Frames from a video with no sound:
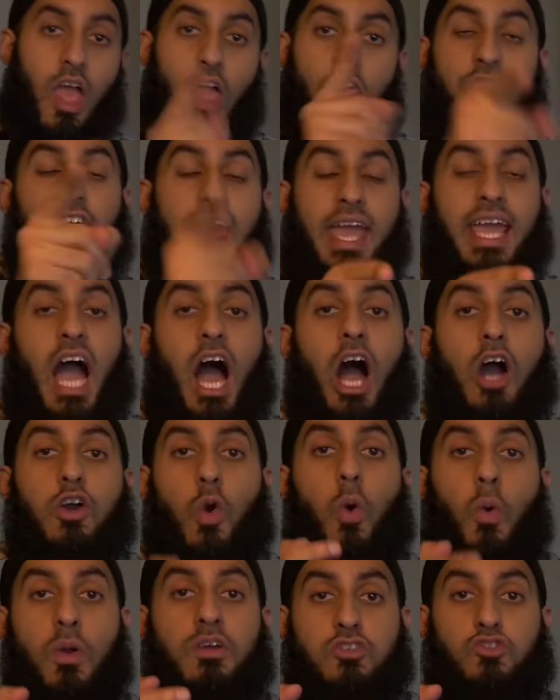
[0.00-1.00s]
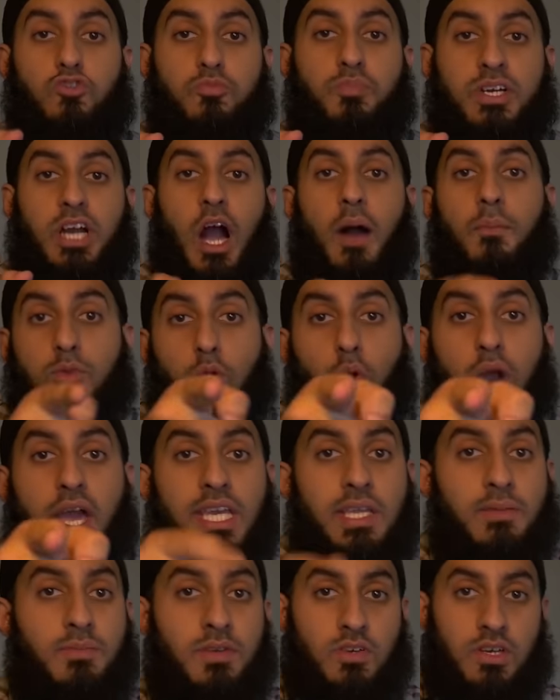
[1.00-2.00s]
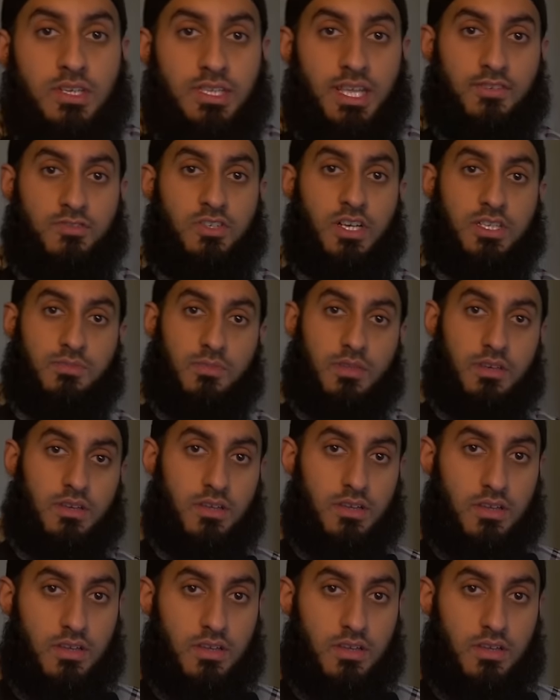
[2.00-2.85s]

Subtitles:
They are going to become your enemy on the day of judgment.